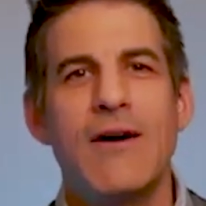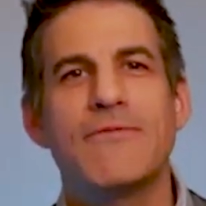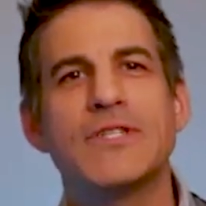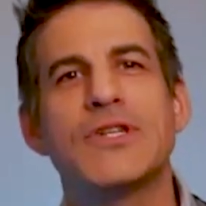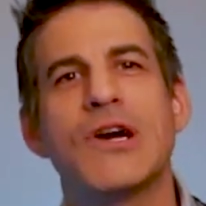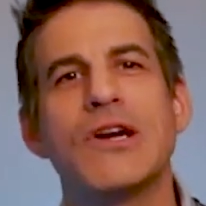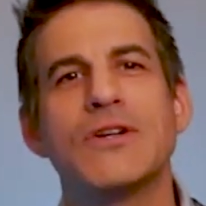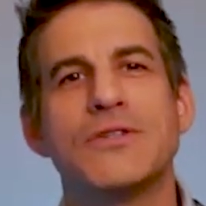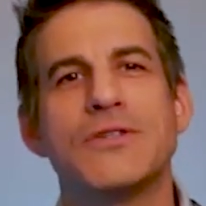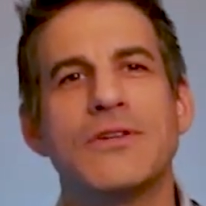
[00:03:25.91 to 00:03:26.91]
For
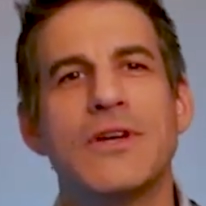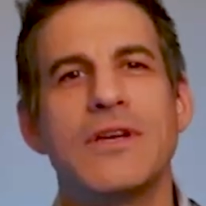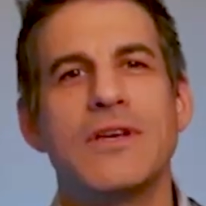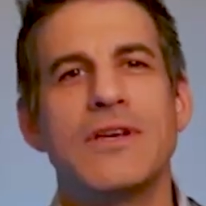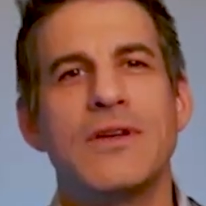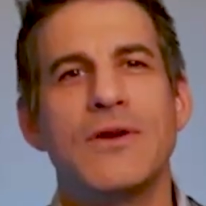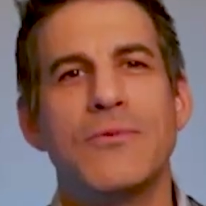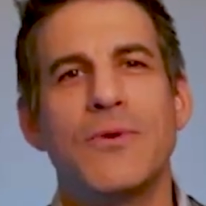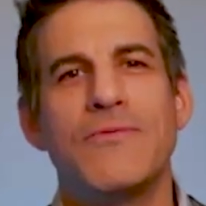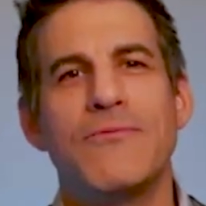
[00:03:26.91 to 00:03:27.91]
starters,
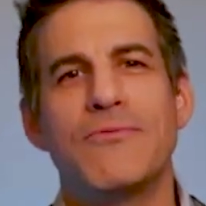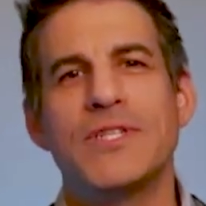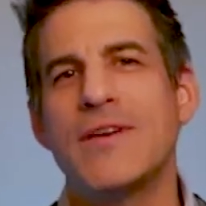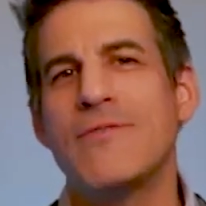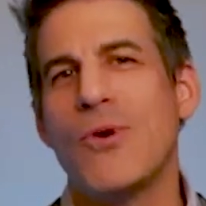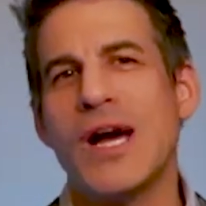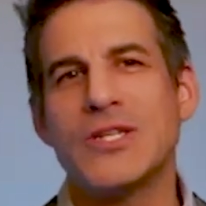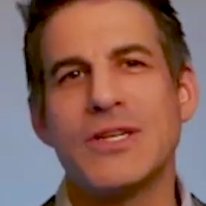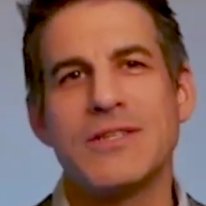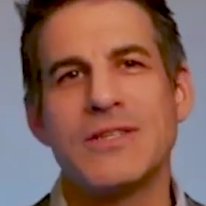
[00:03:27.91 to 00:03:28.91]
we've received
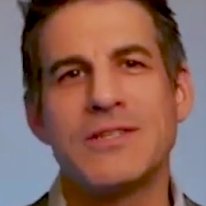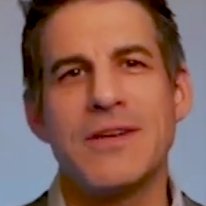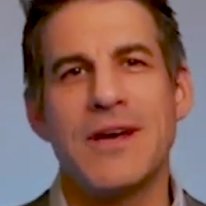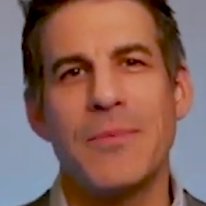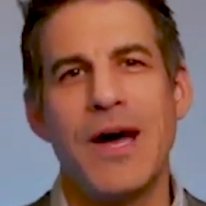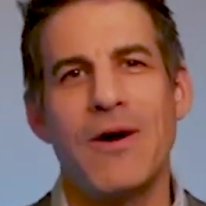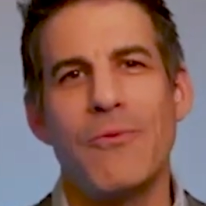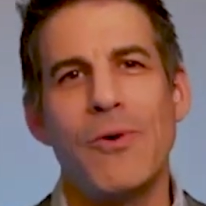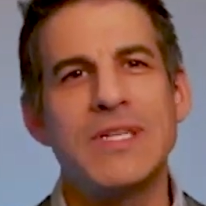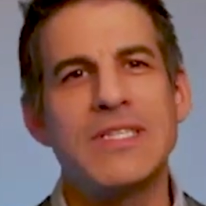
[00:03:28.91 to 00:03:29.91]
questions about,
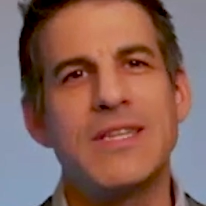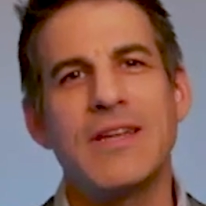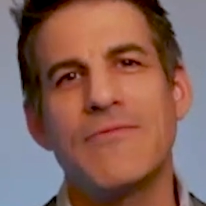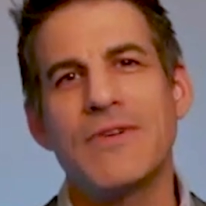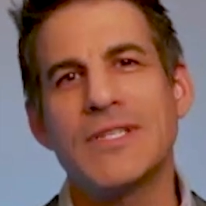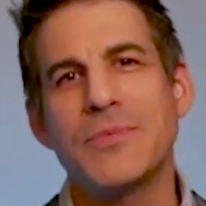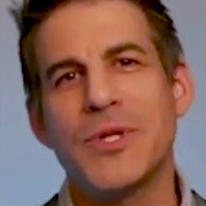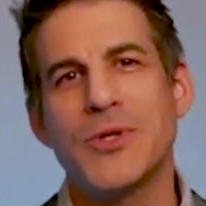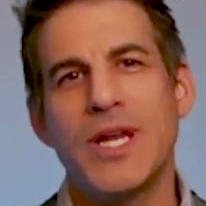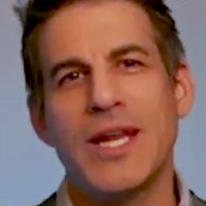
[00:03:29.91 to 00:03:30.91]
well, what's the difference
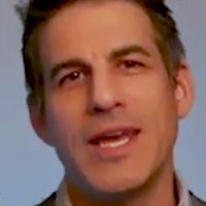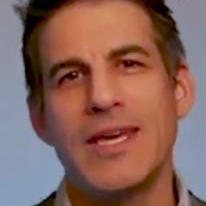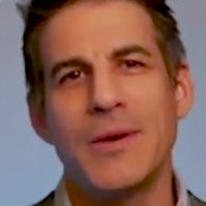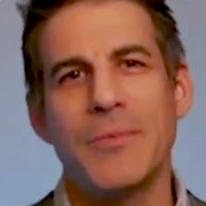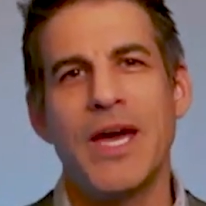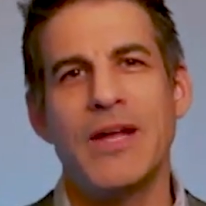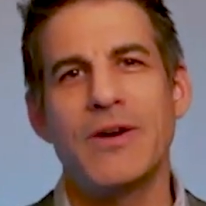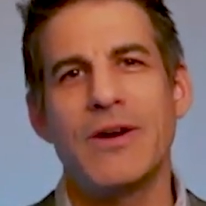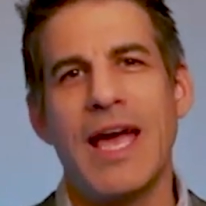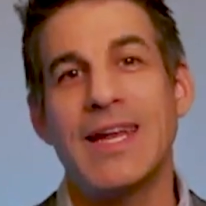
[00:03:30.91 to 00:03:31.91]
between an
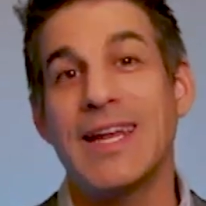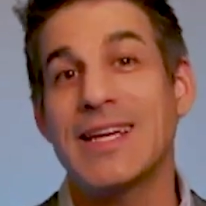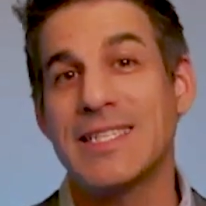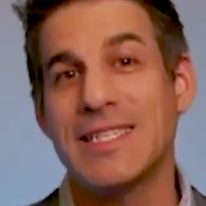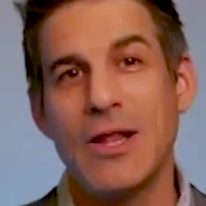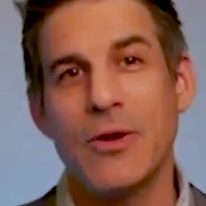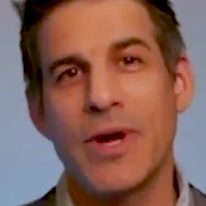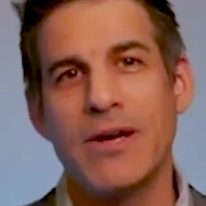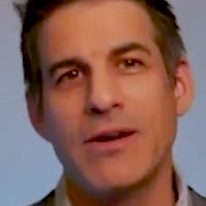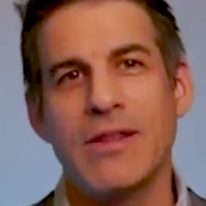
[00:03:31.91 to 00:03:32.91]
incubator and an
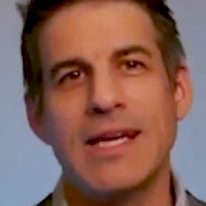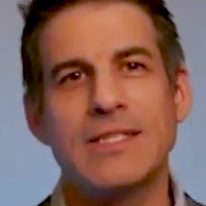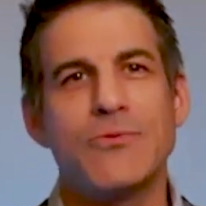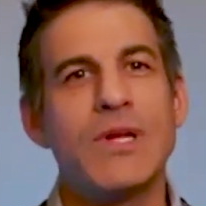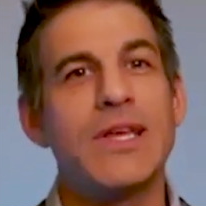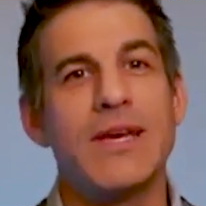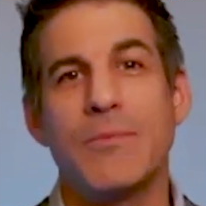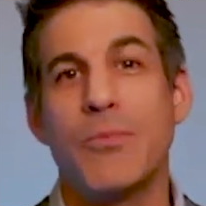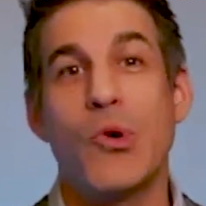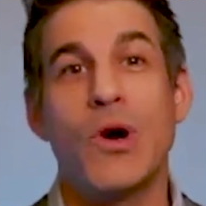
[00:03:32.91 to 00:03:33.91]
accelerator? And that's really an
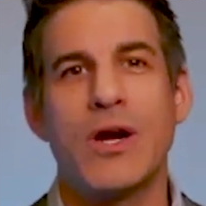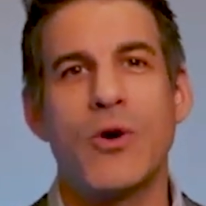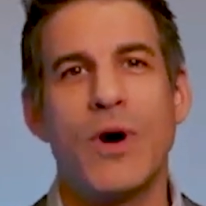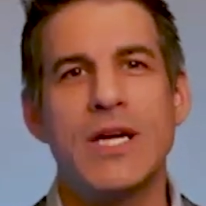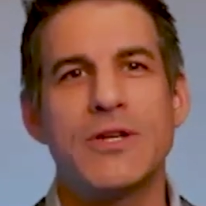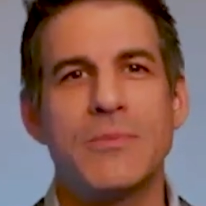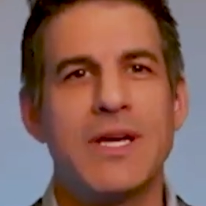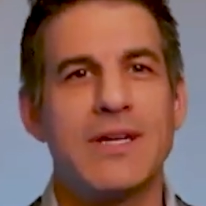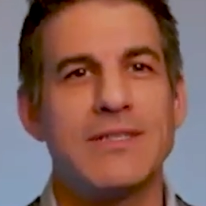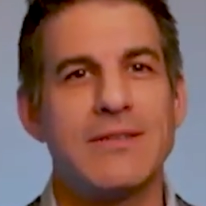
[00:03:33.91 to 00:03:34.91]
important question
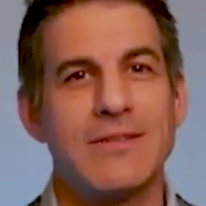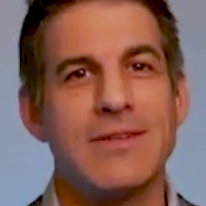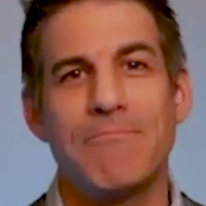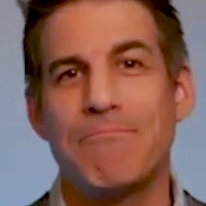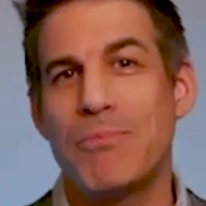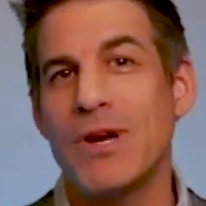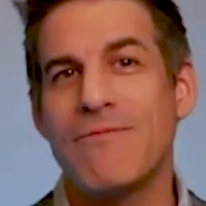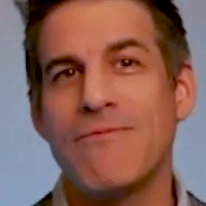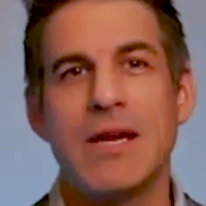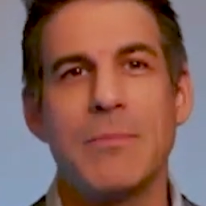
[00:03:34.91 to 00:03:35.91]
because there's a pretty
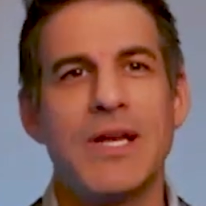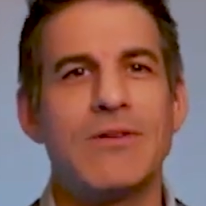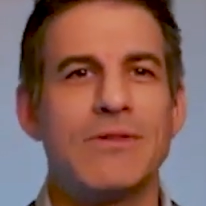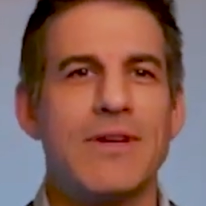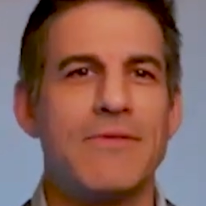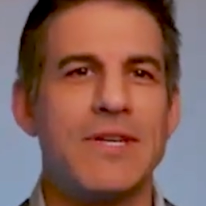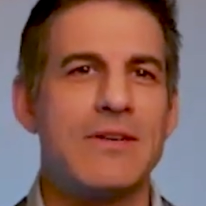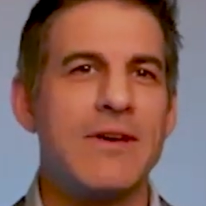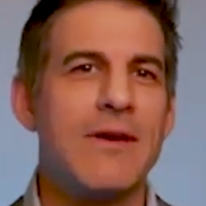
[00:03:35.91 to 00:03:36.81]
fundamental difference.